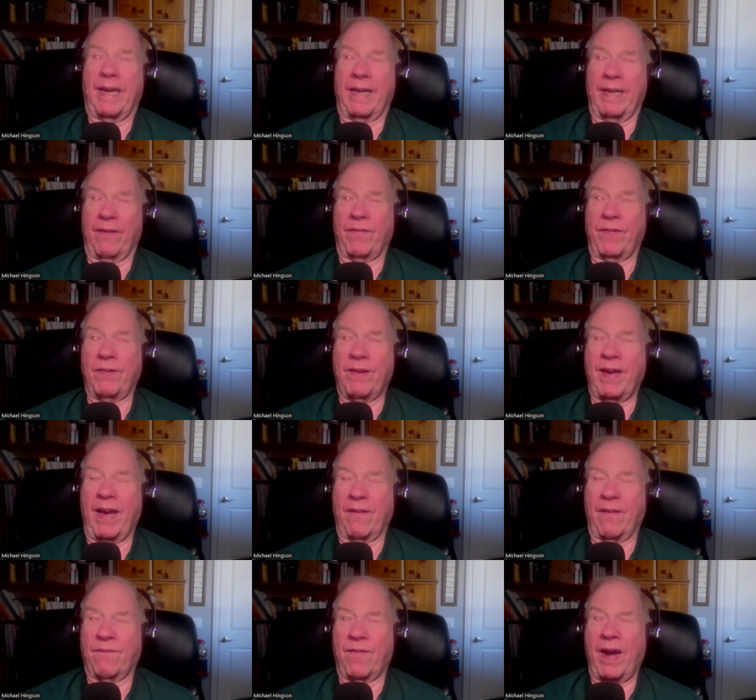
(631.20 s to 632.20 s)
and if you
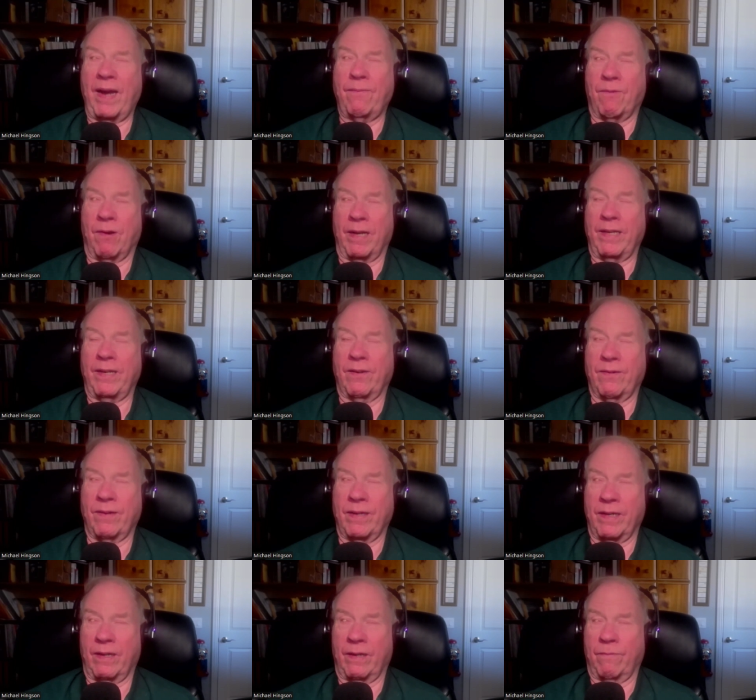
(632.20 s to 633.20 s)
can't find one,
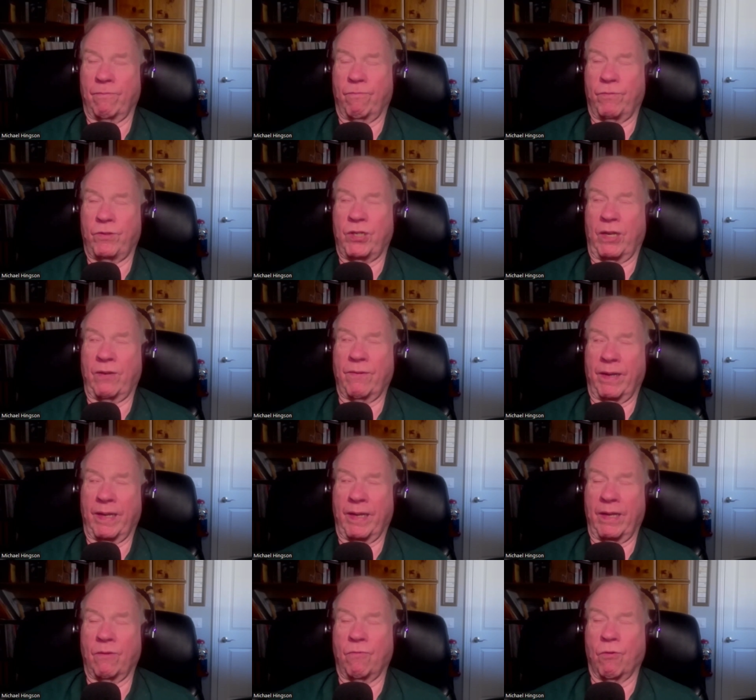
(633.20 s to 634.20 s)
you're in a
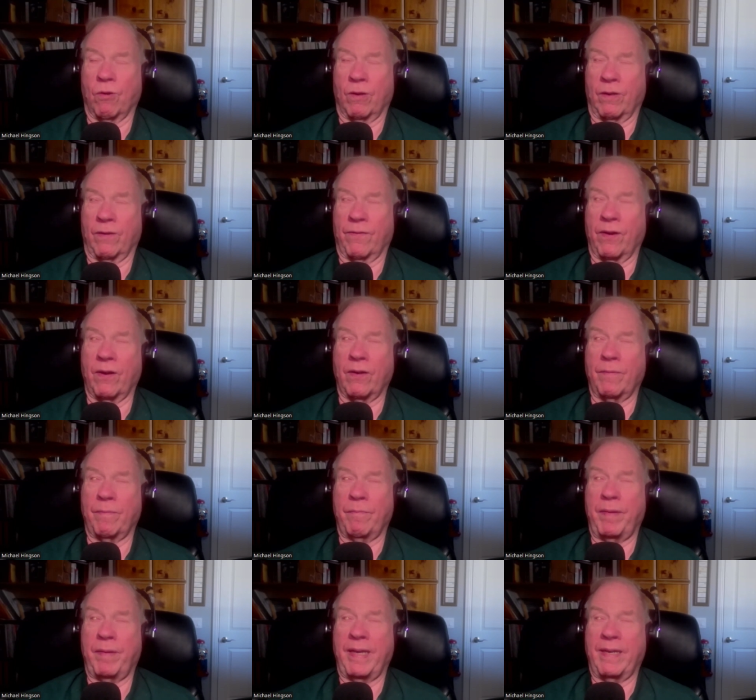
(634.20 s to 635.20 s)
generally a world of hurt
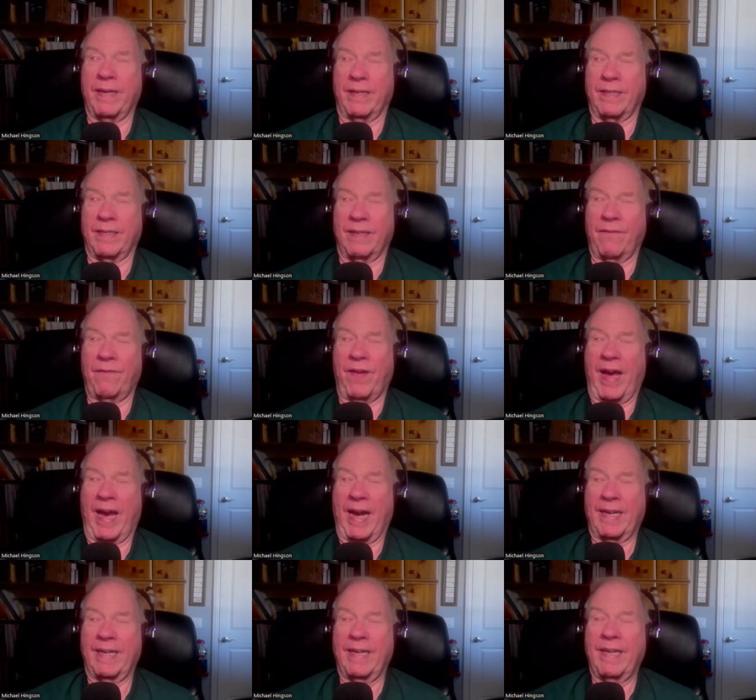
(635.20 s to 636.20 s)
because of the
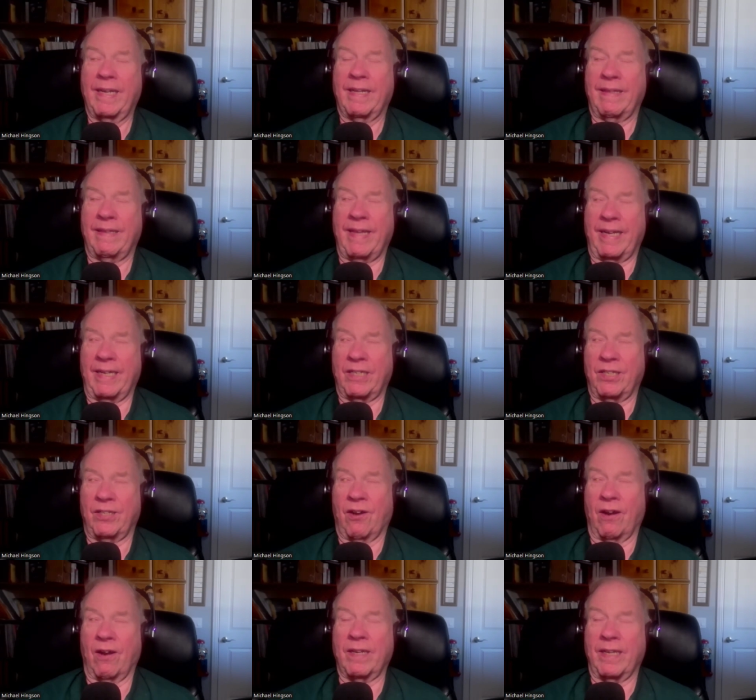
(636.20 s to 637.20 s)
fact that it's
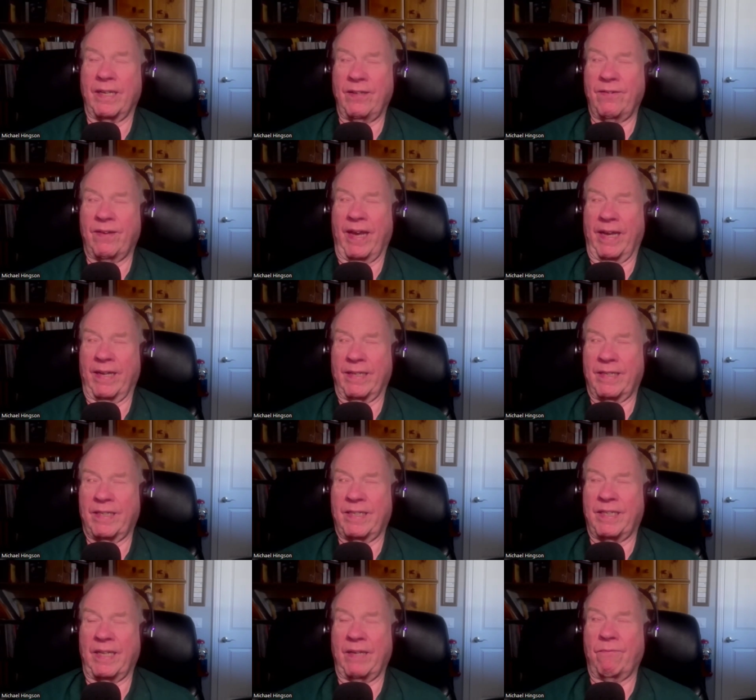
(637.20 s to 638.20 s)
dark and you can't
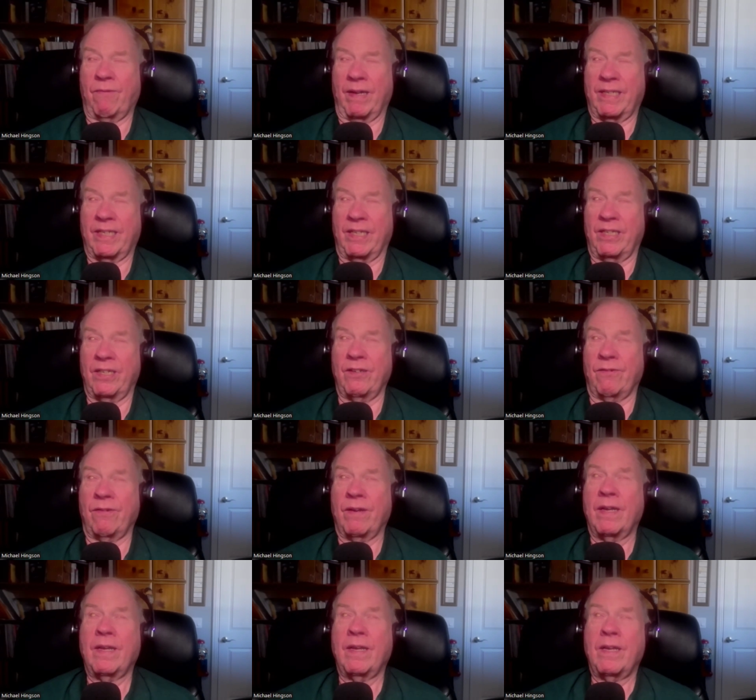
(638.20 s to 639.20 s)
see what to
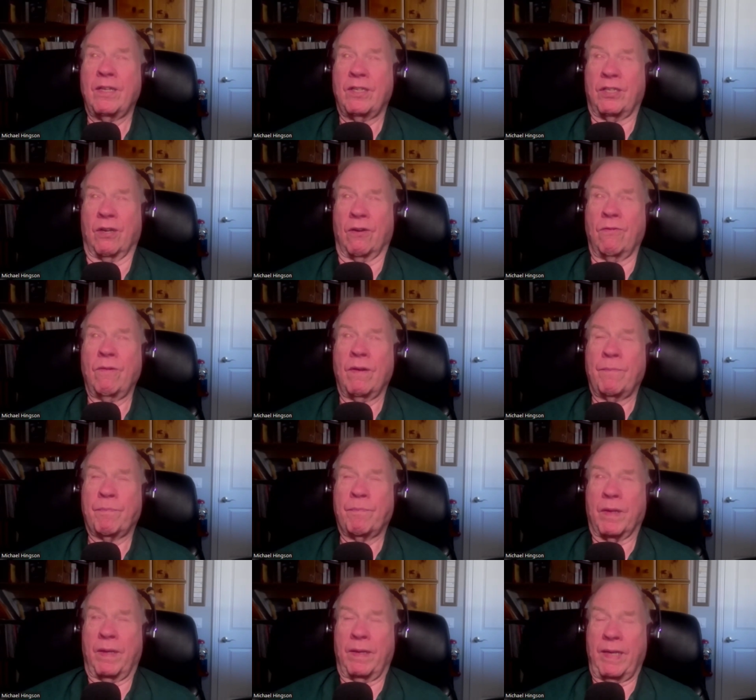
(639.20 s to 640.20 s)
do. So
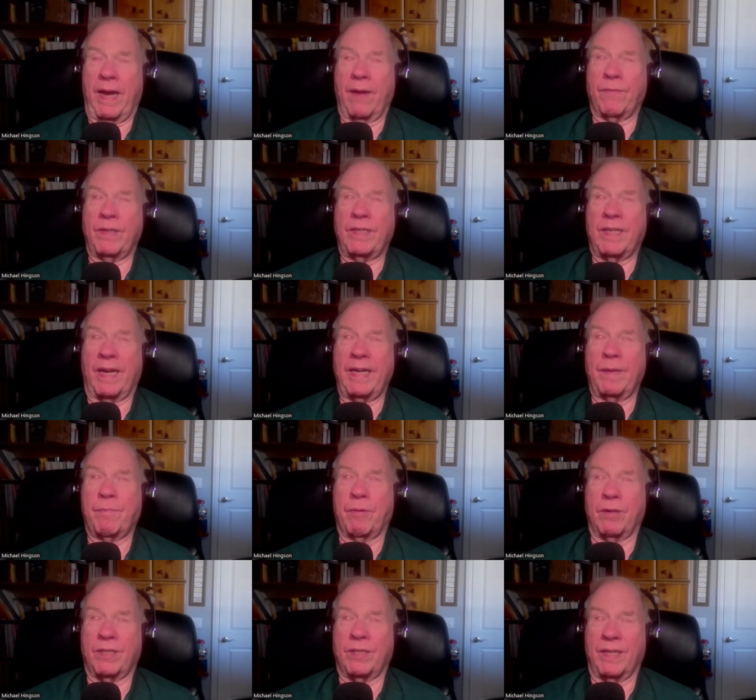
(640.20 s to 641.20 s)
every
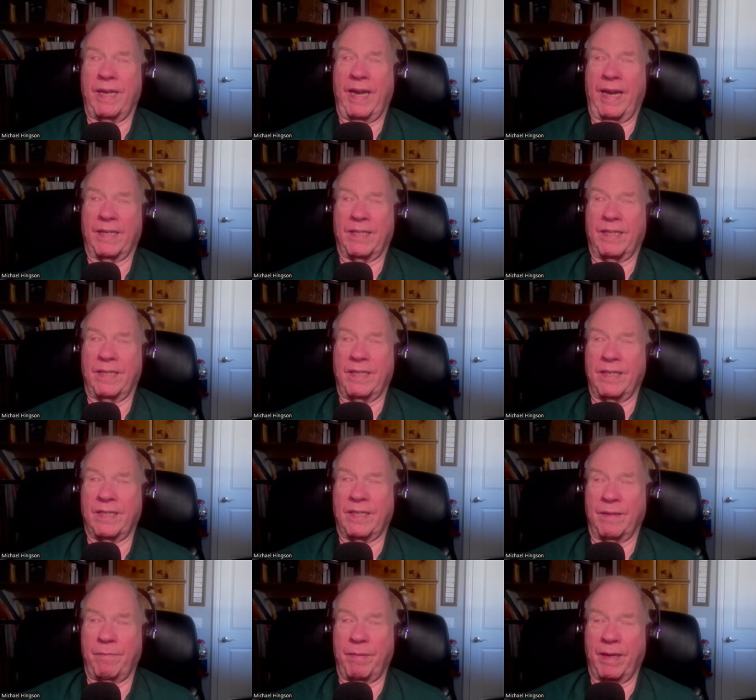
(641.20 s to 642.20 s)
sighted person has the
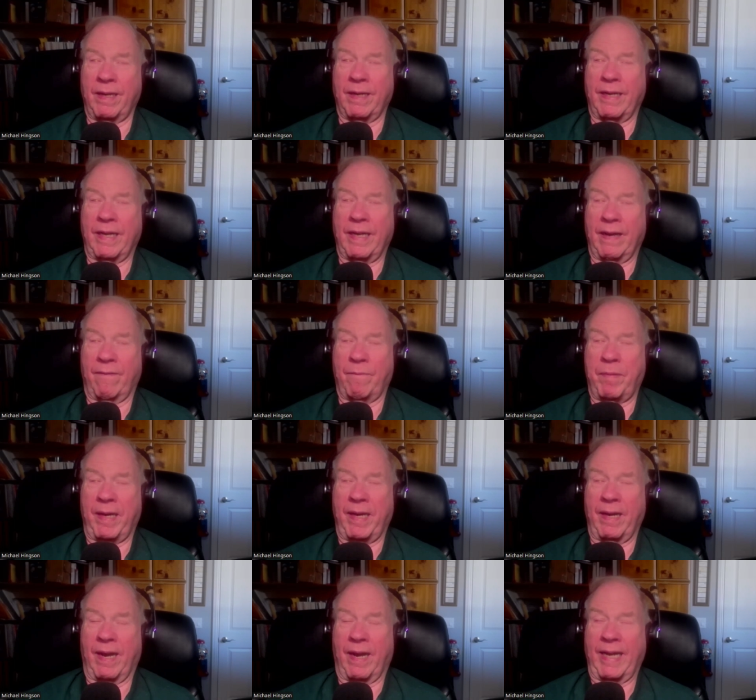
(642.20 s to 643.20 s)
disability of
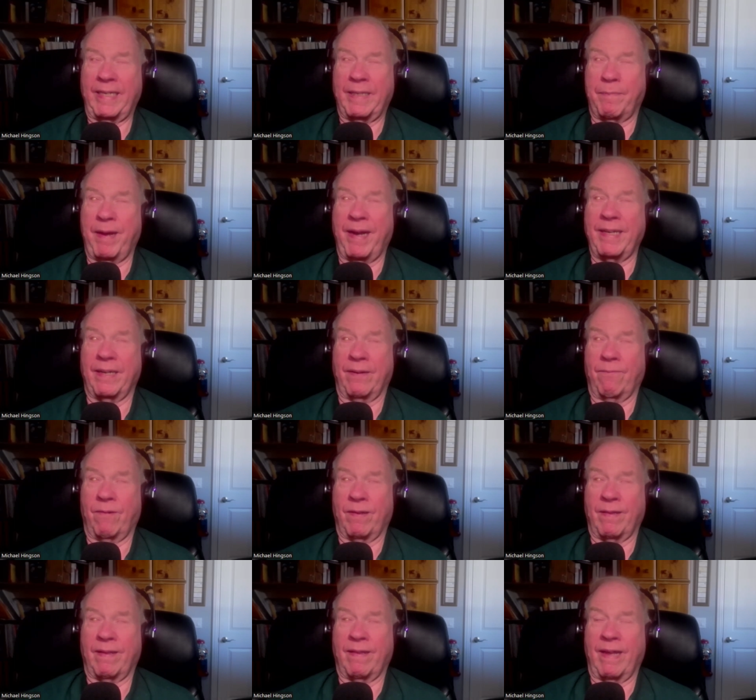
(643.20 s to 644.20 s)
being light dependent,
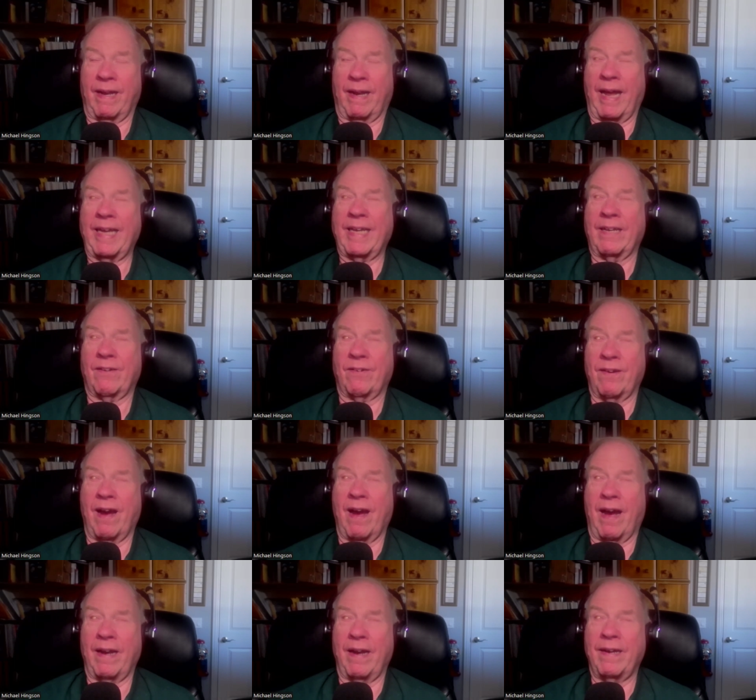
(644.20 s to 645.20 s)
whether they like it or
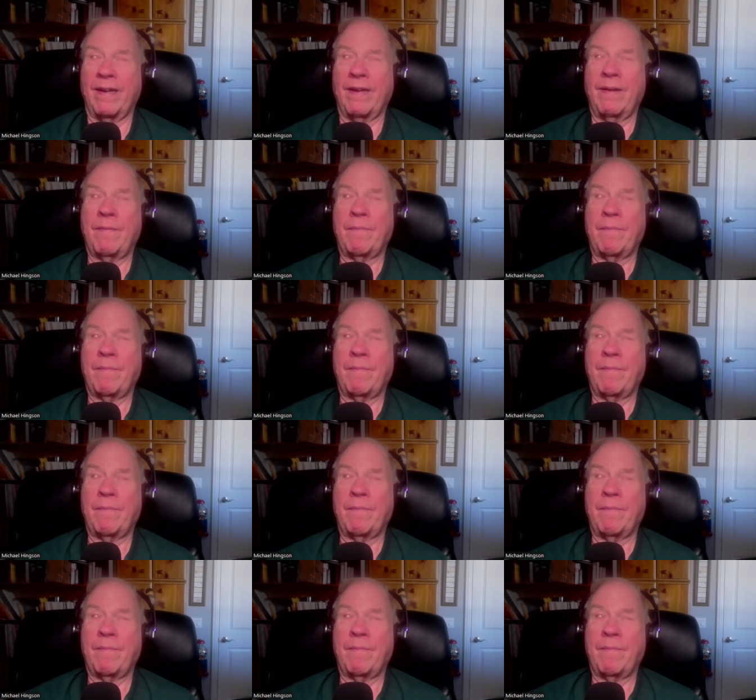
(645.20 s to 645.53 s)
not.